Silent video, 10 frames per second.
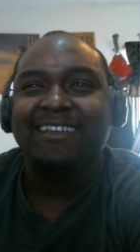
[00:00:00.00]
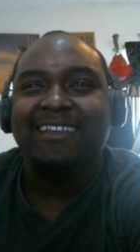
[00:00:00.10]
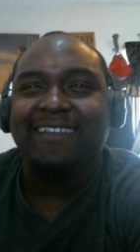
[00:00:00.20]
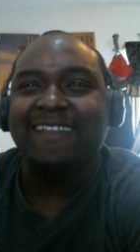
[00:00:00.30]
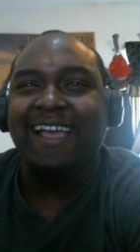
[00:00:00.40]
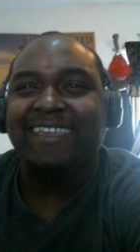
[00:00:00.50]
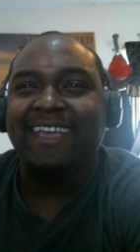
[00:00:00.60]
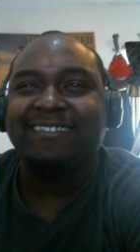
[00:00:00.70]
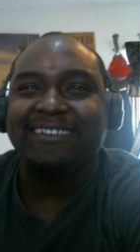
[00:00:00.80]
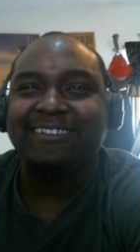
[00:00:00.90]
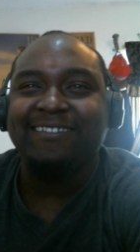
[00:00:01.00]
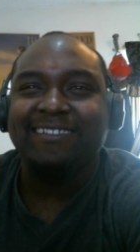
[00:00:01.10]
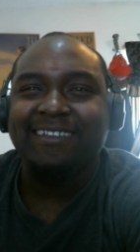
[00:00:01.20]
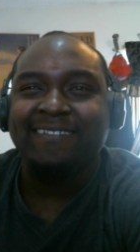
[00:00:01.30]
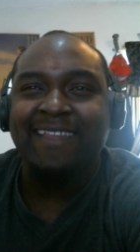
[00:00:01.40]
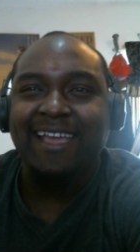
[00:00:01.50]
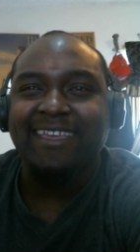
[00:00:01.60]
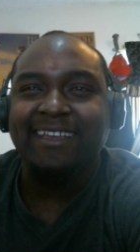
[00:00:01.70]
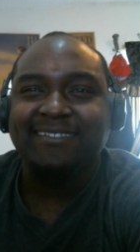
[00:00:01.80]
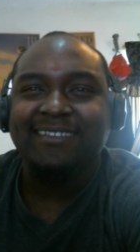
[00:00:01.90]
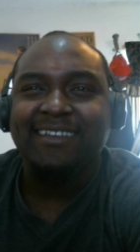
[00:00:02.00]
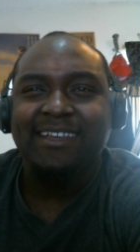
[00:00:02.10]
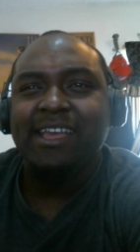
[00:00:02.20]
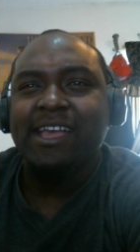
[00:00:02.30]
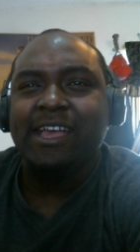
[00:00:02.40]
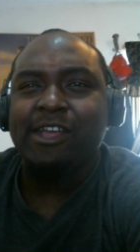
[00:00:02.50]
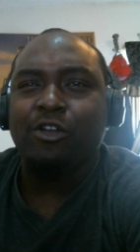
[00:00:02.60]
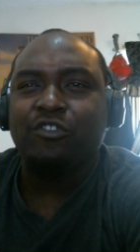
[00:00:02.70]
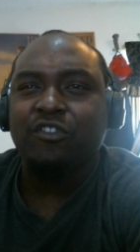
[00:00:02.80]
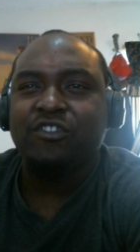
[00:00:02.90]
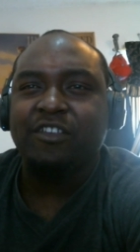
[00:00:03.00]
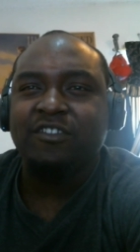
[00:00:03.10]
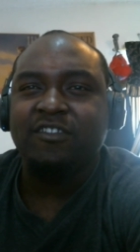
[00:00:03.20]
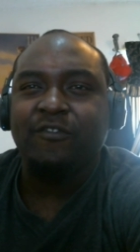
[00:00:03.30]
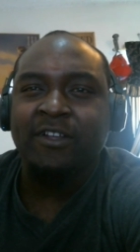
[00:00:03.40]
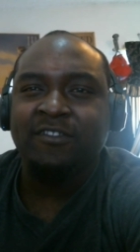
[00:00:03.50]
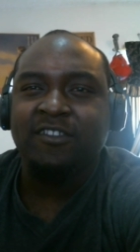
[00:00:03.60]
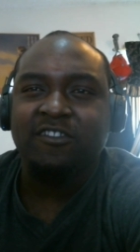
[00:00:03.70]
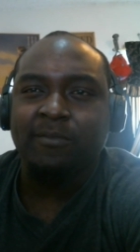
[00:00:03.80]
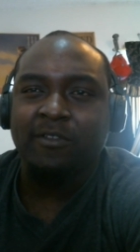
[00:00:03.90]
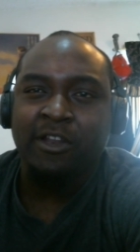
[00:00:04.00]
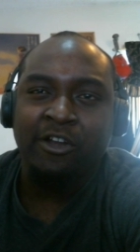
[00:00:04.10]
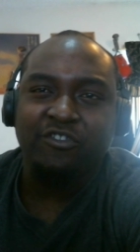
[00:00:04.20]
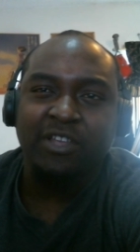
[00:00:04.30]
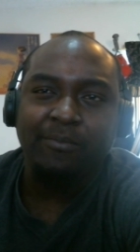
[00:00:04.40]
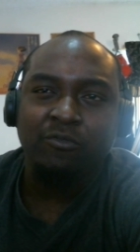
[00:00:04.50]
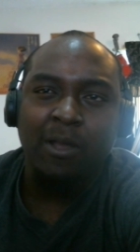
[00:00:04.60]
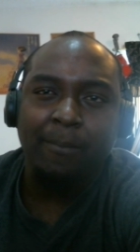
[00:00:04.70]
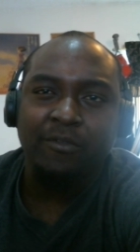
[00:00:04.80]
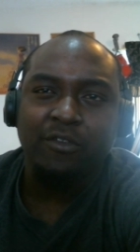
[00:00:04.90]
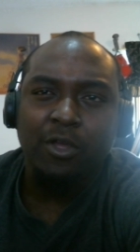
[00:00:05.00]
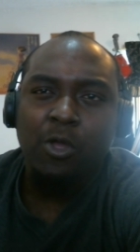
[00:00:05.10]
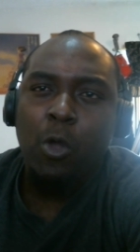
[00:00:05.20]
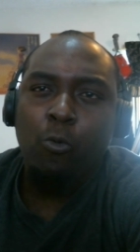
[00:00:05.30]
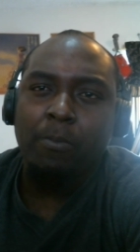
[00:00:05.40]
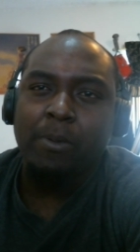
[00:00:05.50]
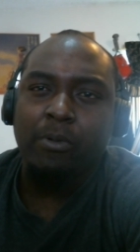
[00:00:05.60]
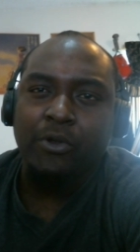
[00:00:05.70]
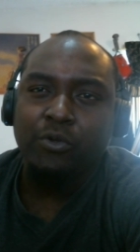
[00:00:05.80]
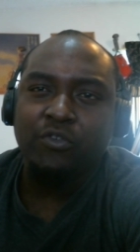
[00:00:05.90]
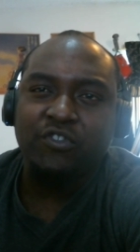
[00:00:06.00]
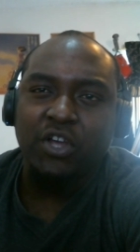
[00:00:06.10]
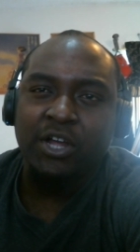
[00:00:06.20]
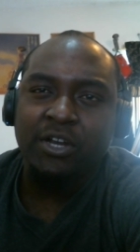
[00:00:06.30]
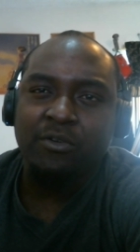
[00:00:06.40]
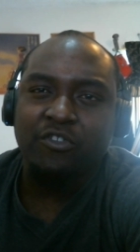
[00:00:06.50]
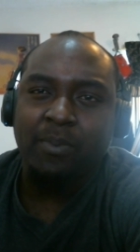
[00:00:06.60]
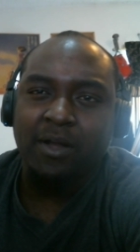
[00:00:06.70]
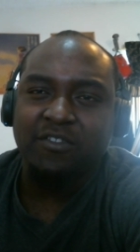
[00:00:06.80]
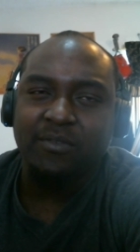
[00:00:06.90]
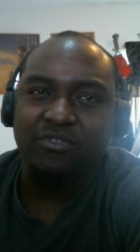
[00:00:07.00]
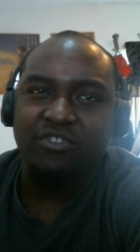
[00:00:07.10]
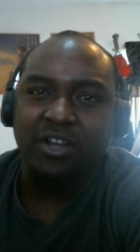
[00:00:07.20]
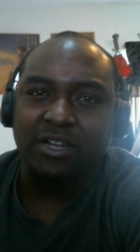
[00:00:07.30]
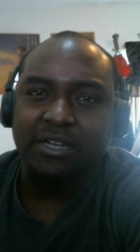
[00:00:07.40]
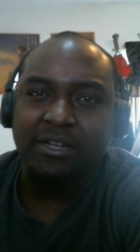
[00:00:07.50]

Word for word: in that case, here in that case, Hero Association's defense systems and interception weapons would be reduced to unresponsive junk.